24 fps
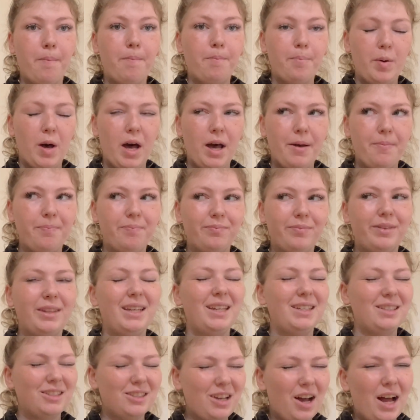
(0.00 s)
but
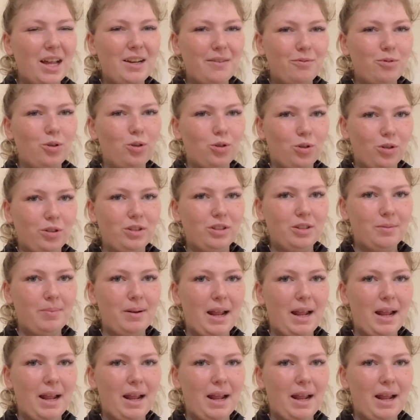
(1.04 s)
it's kind of not gone to